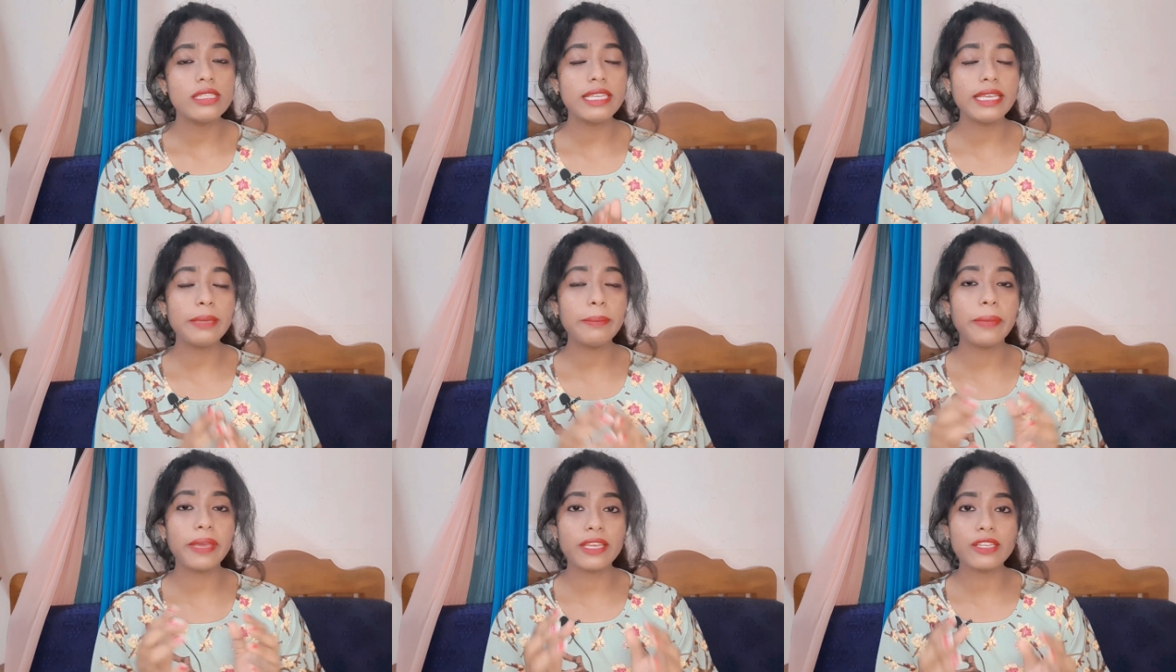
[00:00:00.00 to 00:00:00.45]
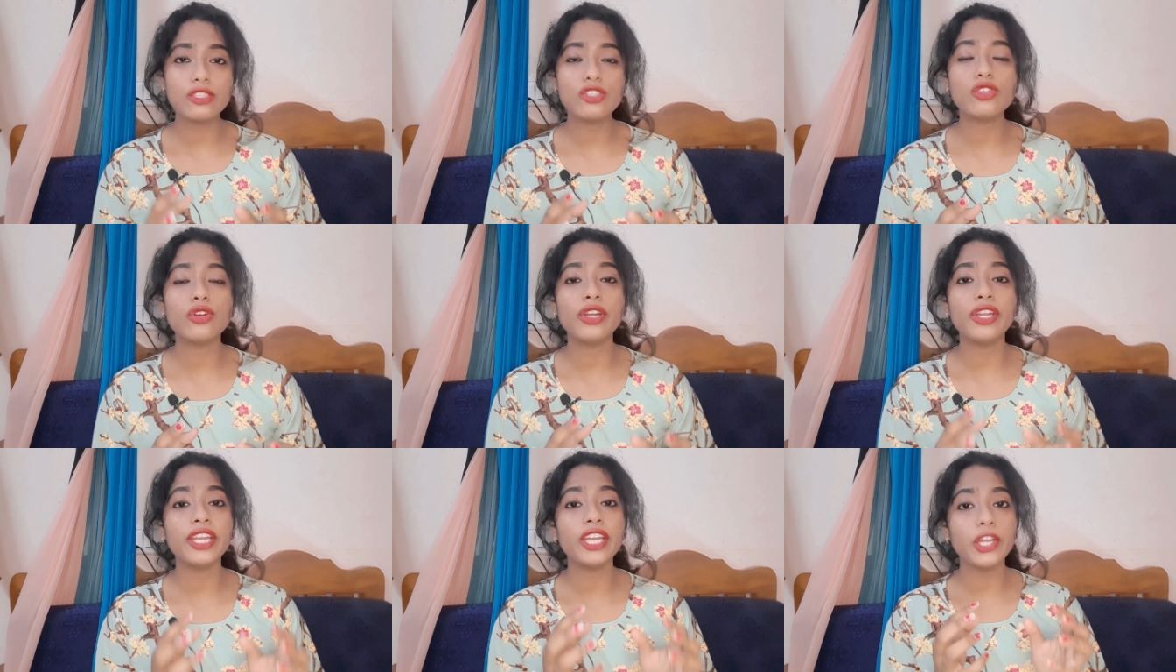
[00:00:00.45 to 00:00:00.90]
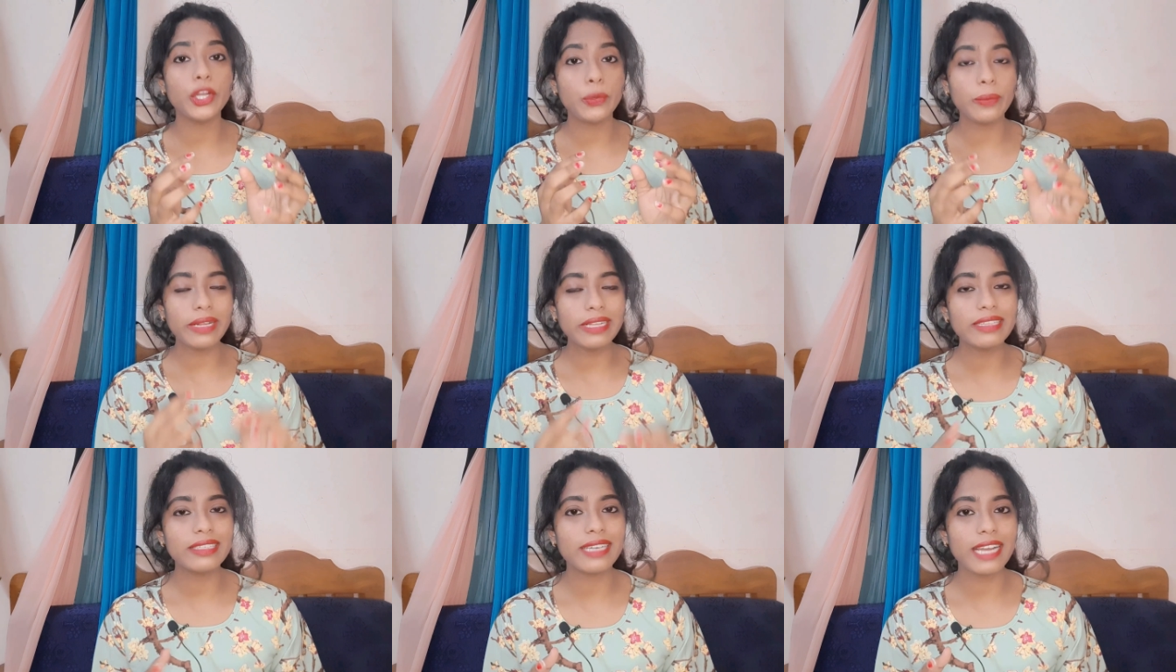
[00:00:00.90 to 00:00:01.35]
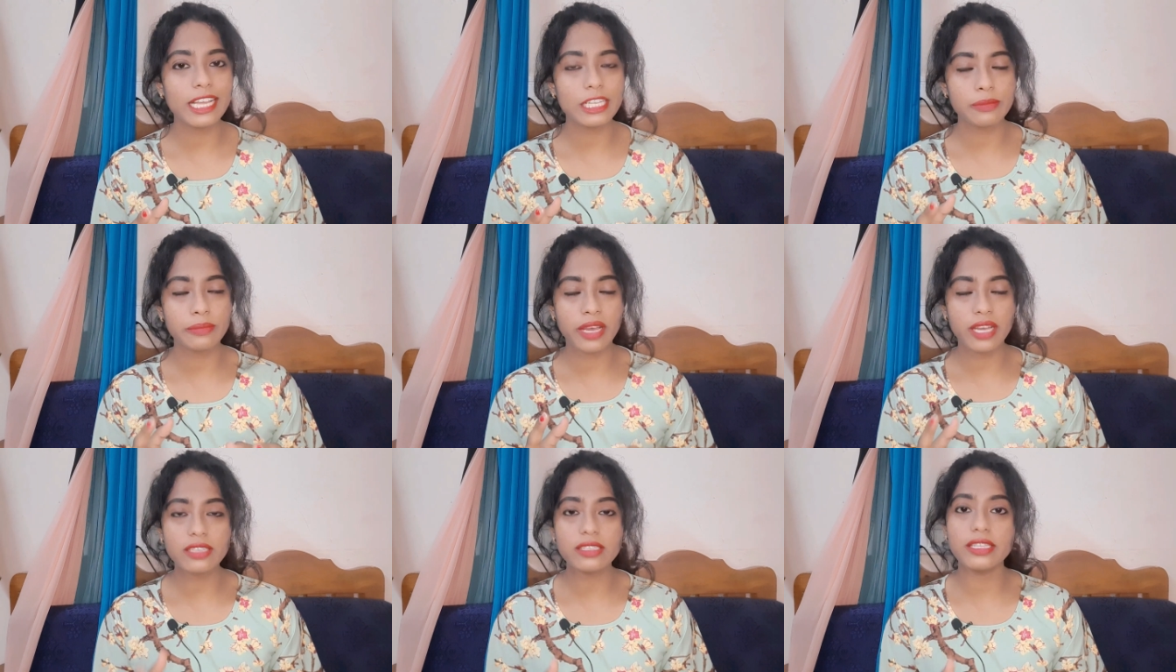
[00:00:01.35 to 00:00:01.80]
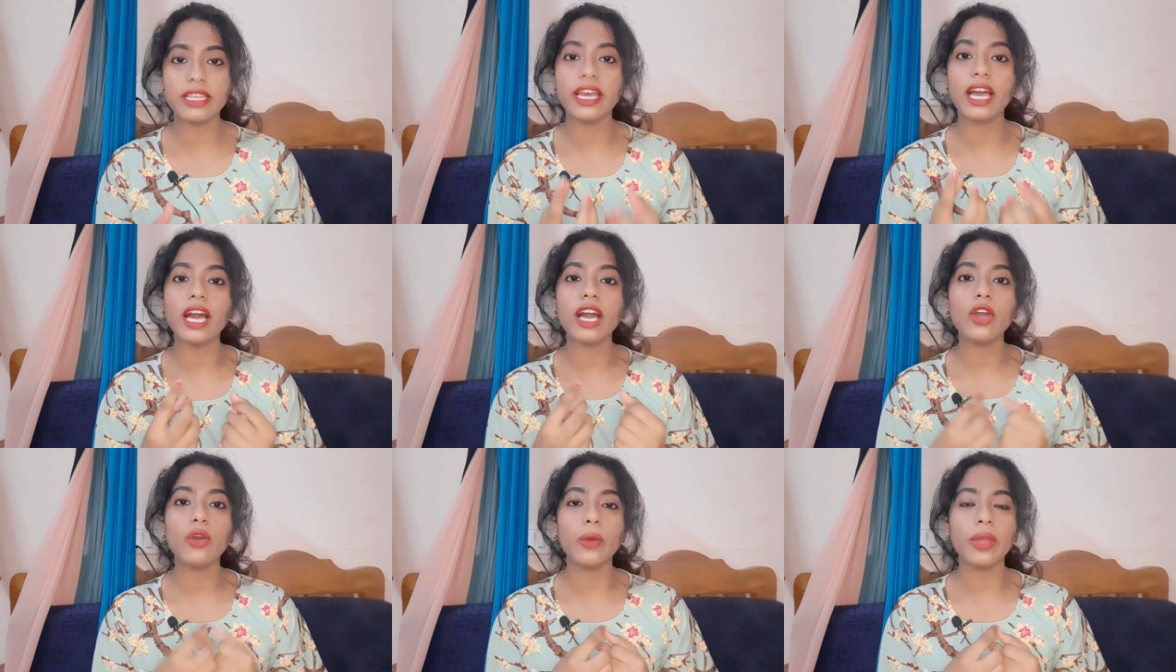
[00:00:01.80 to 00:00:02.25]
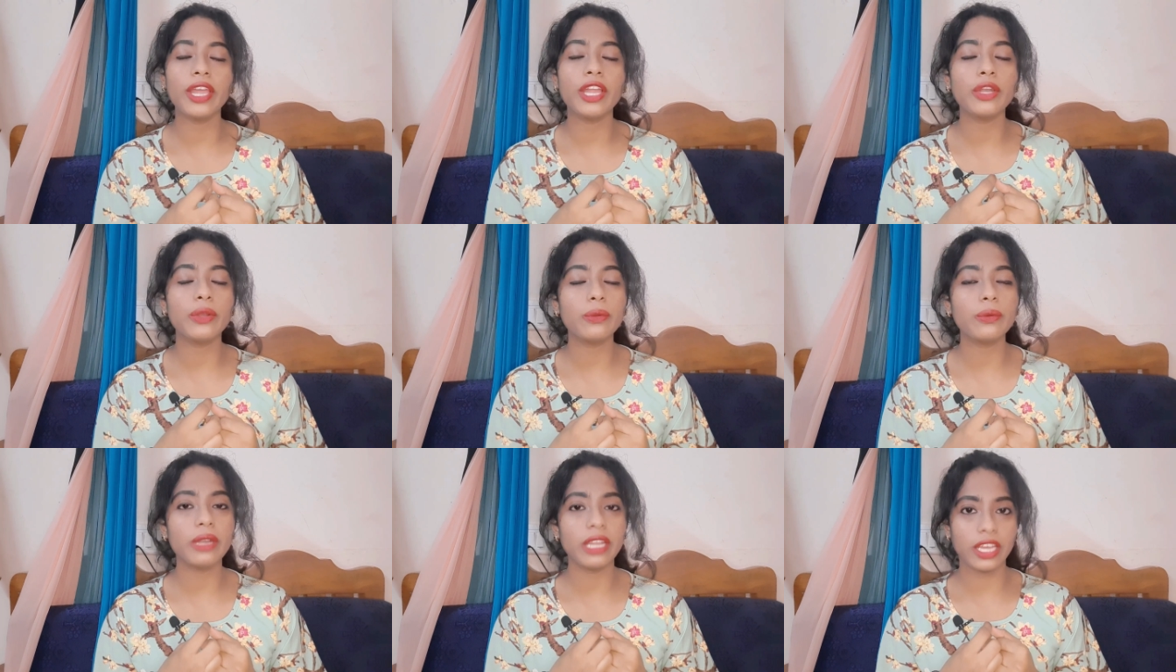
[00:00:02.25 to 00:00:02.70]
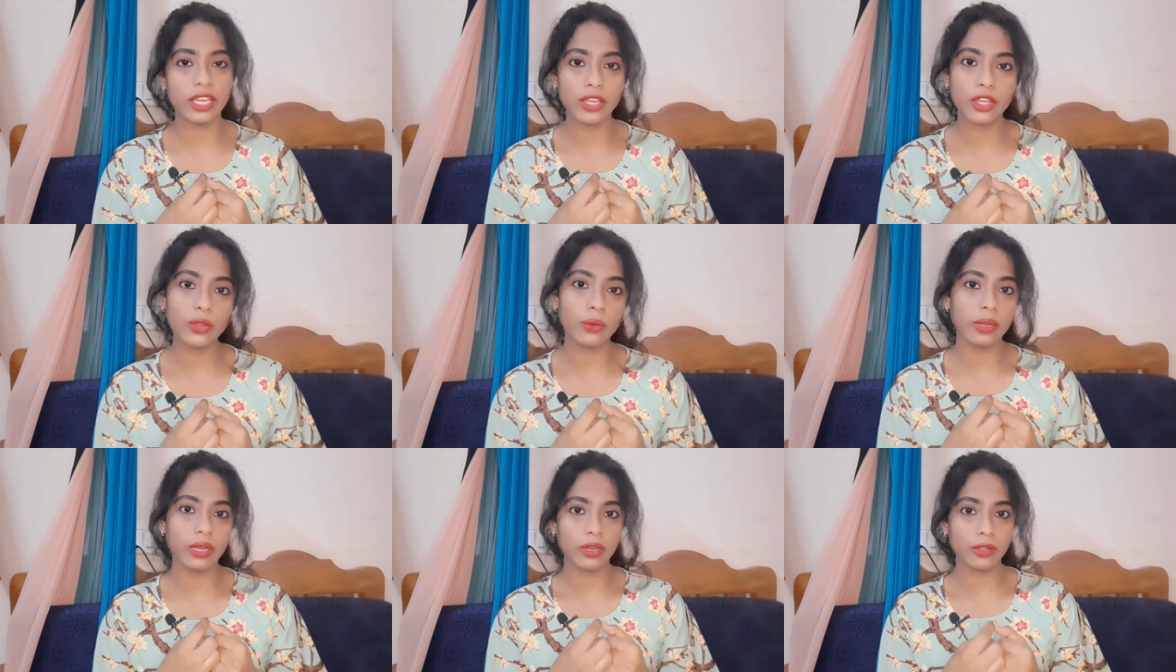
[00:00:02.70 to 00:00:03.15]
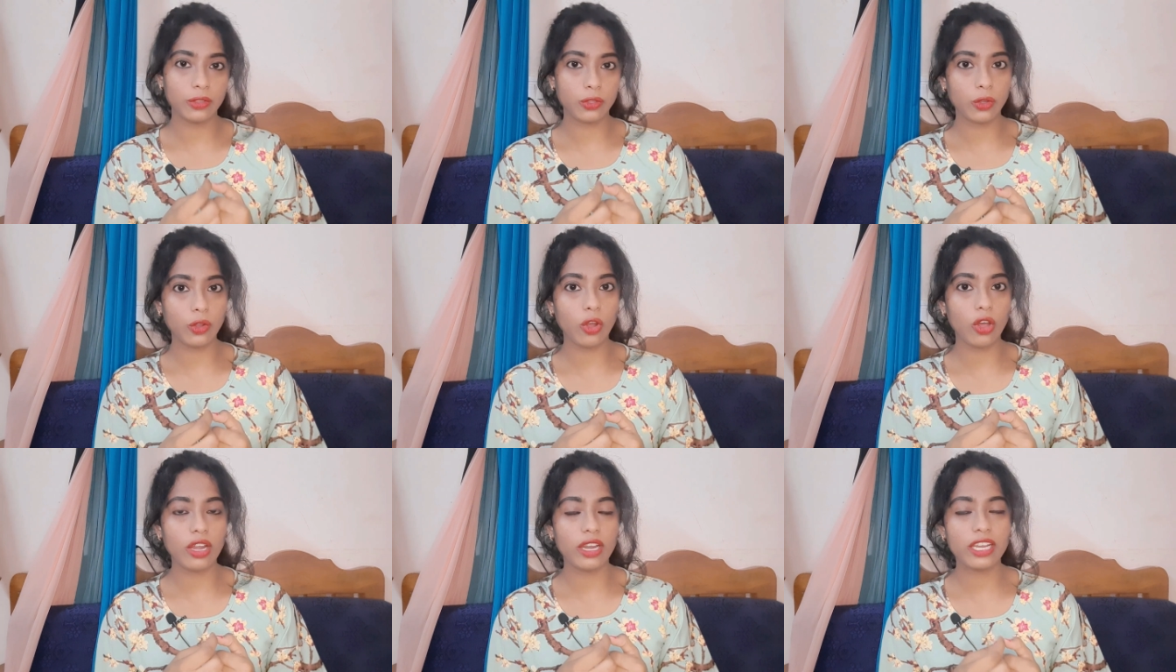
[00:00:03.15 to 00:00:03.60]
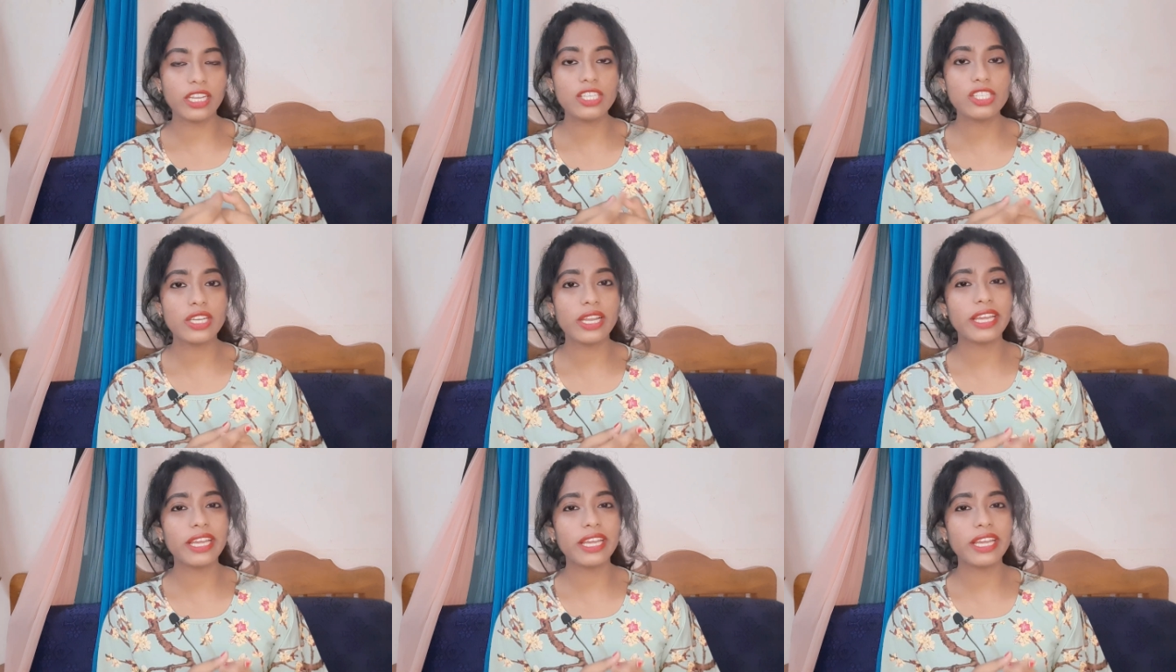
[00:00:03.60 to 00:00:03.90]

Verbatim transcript: See, based on your 12th class marks, they are going to take you into the college.